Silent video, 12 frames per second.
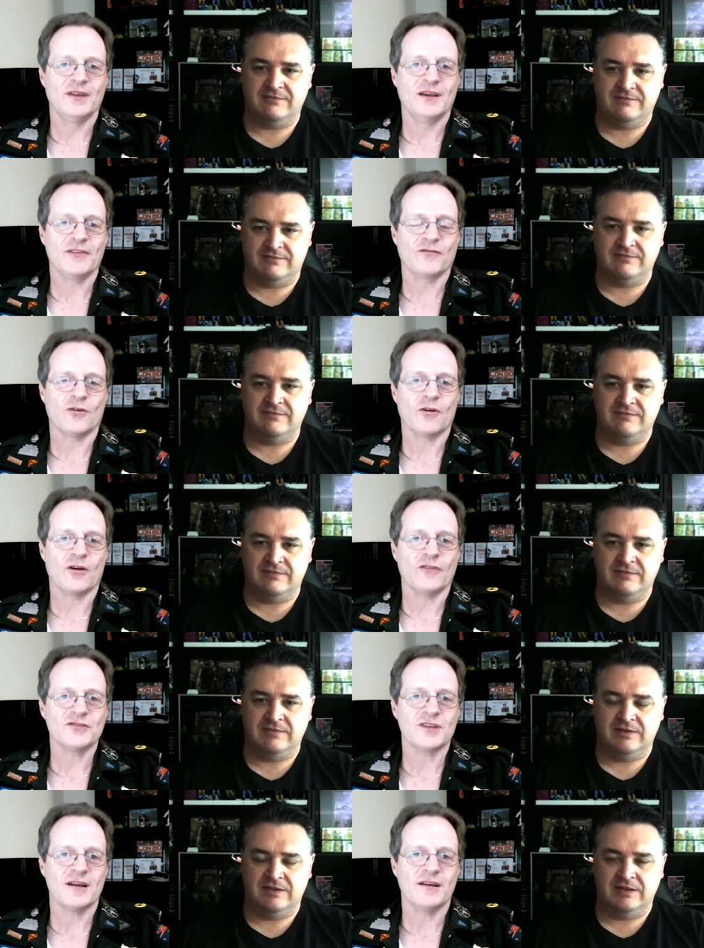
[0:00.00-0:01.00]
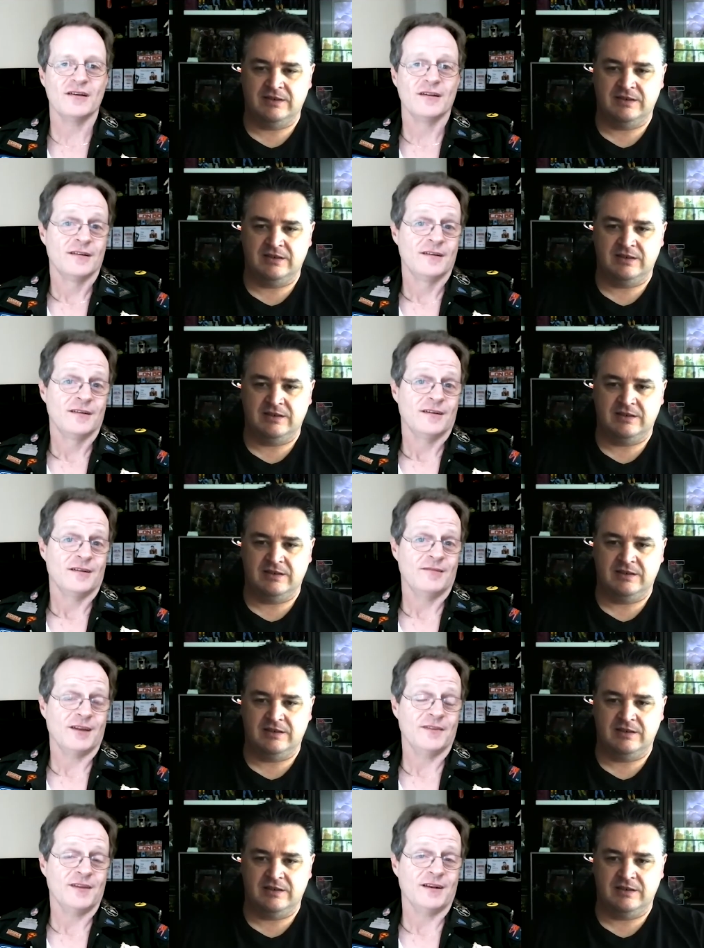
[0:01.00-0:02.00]
Speaker 1: uh, the frog off. So, I
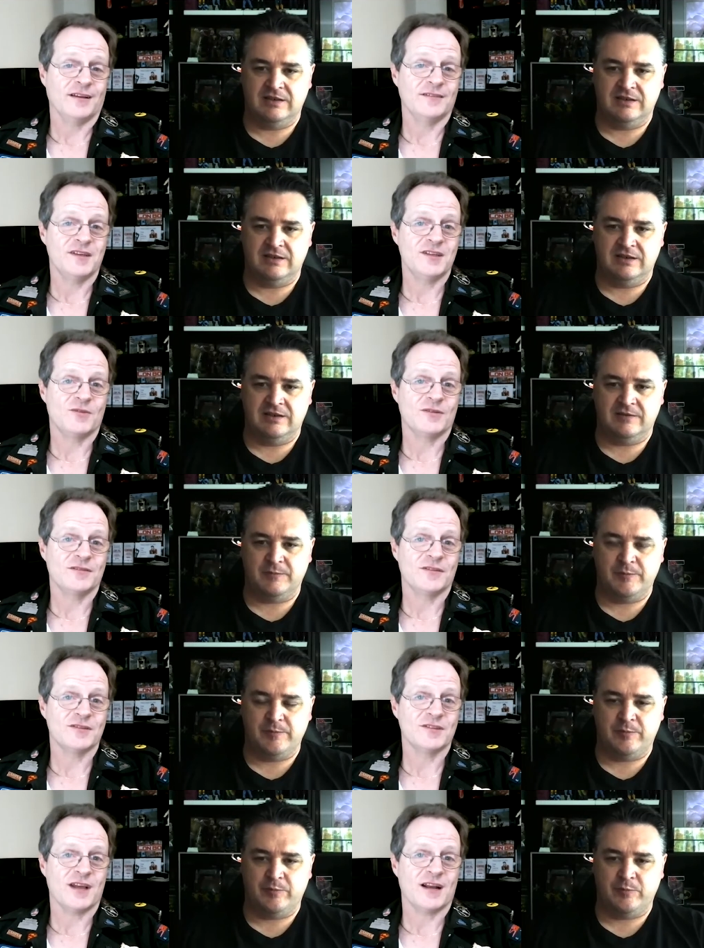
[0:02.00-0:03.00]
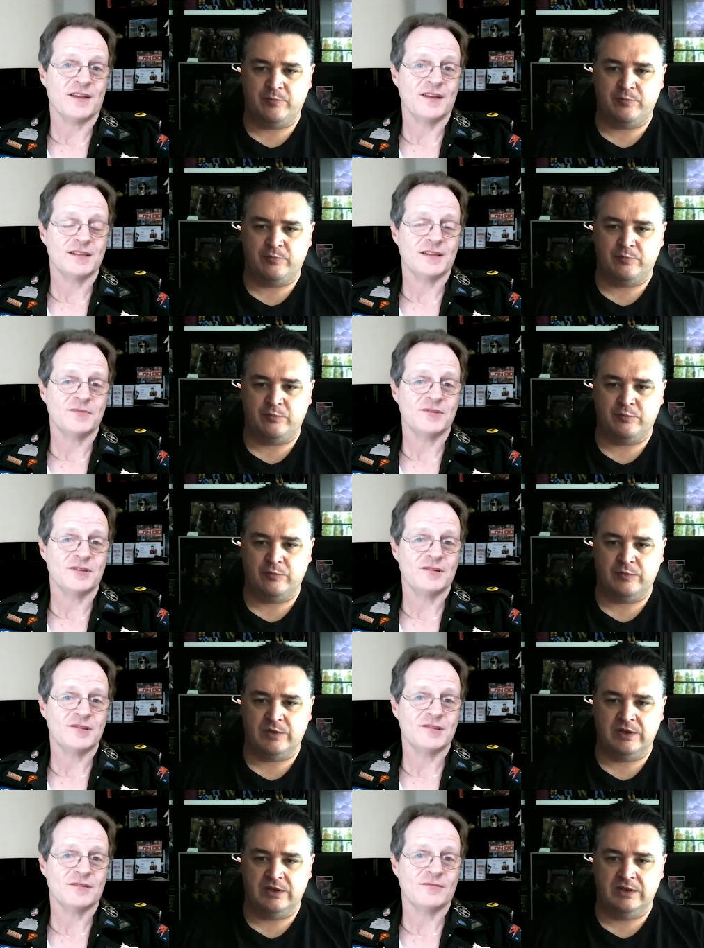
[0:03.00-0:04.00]
reckon that'll continue on to the start of the next
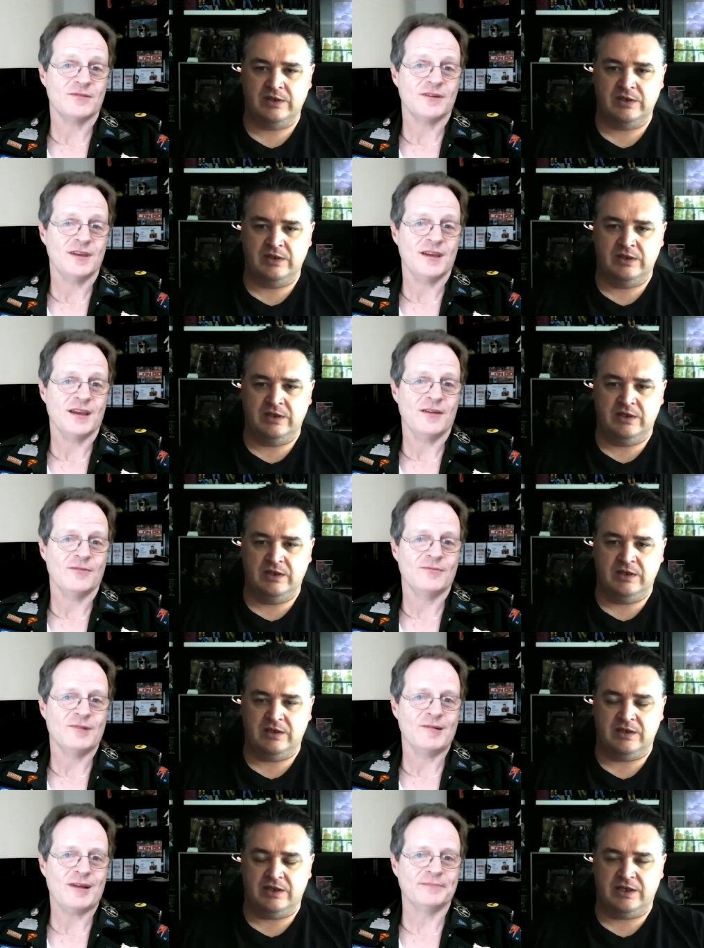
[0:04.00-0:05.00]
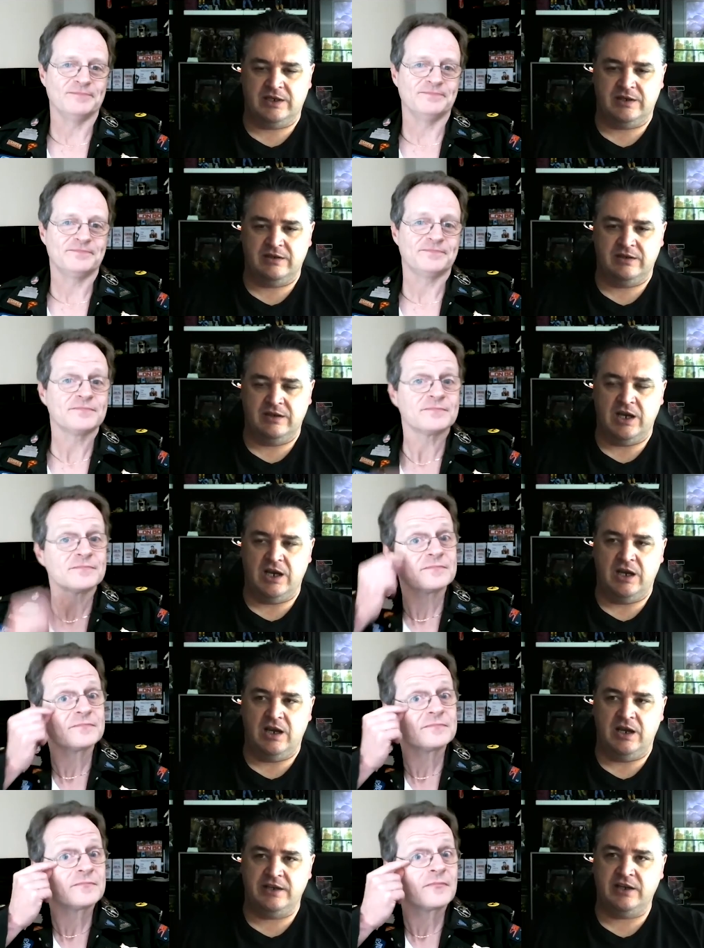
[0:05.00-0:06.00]
episode. So, uh, there you go. What do you yeah. reckon?
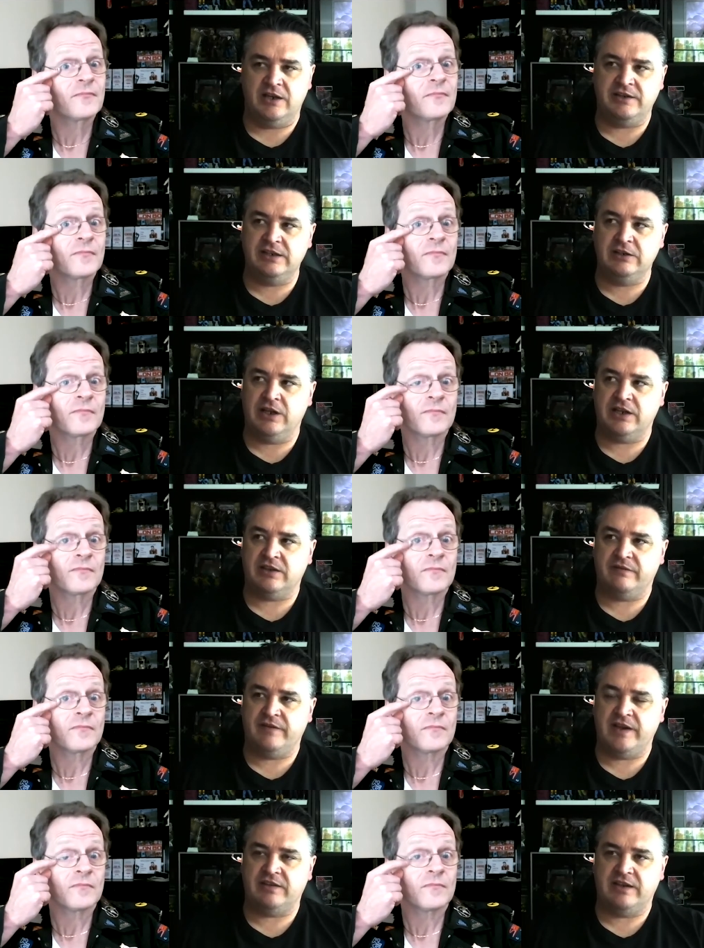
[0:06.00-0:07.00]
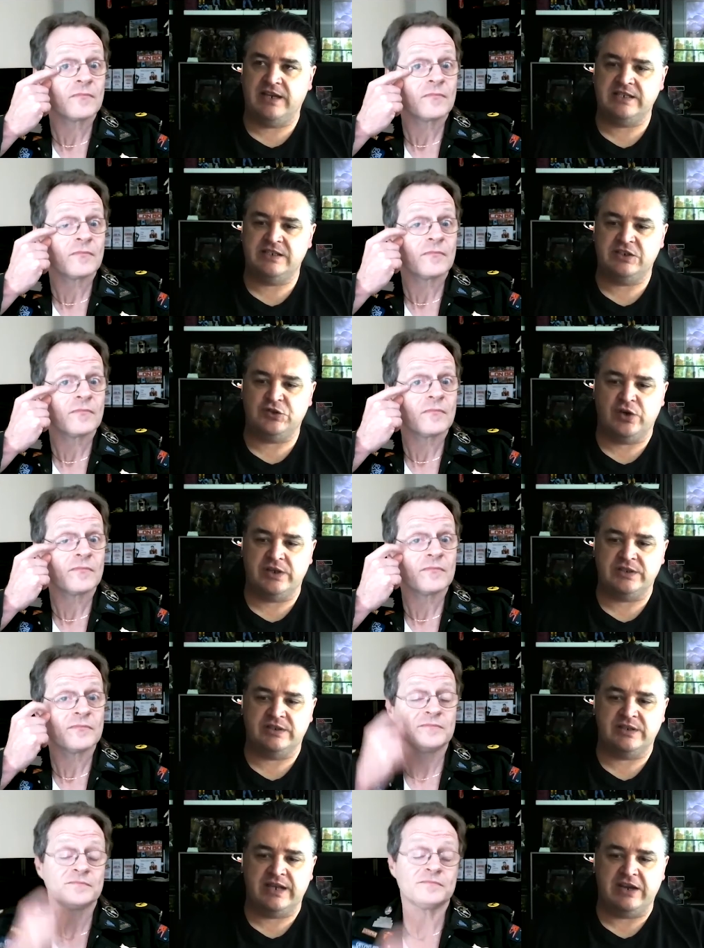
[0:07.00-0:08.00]
Speaker 2: I, I, did like the fact that as he tries
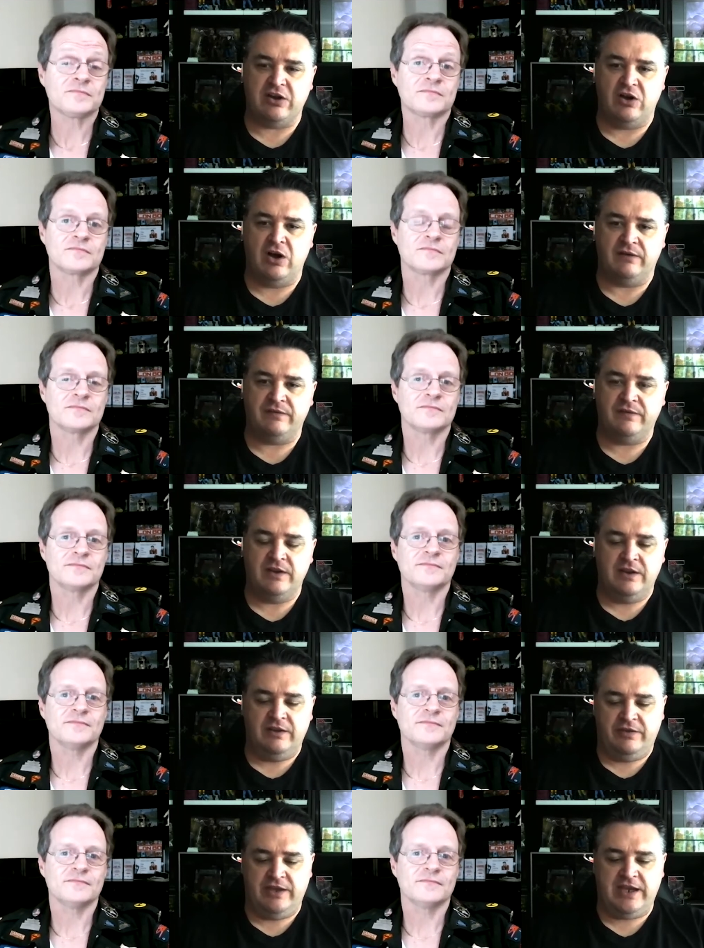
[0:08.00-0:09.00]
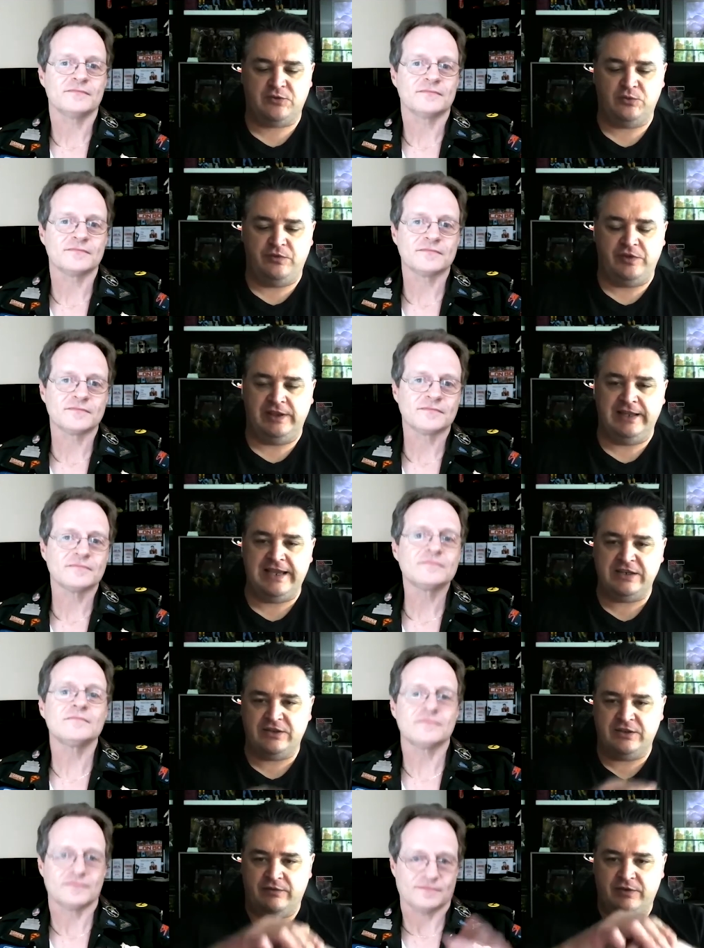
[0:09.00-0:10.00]
to take off, the actual the
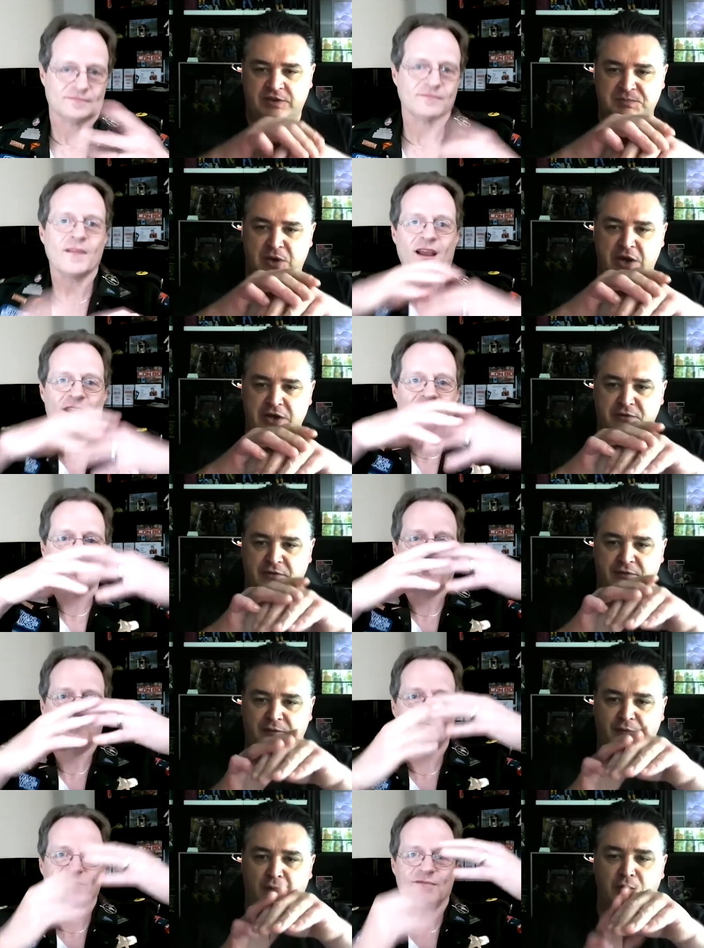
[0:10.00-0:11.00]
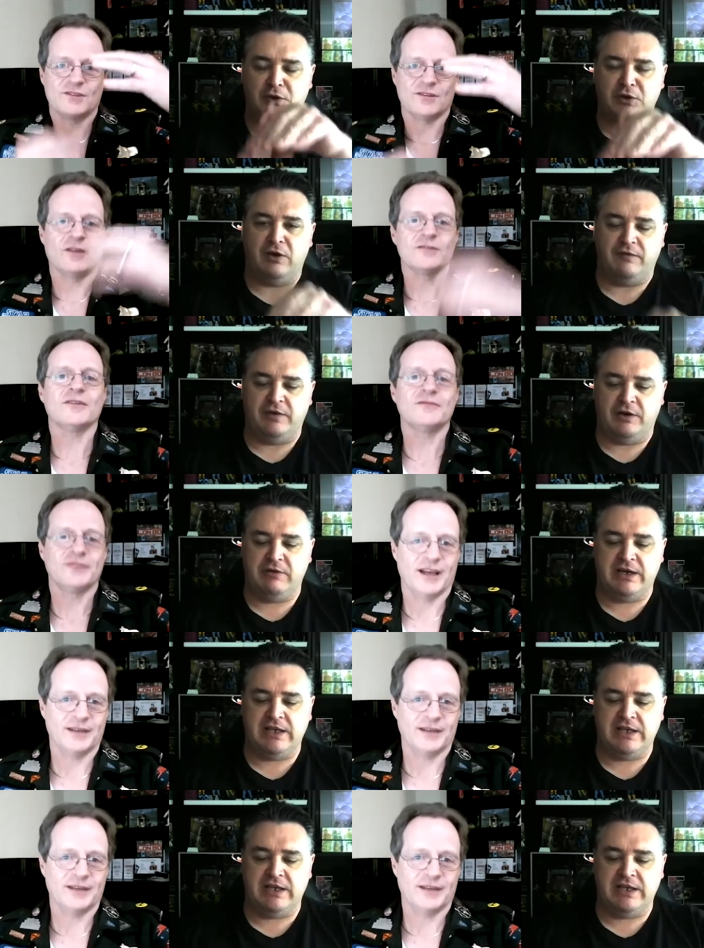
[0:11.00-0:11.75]
legs of the spider yeah, are falling off, and I reckon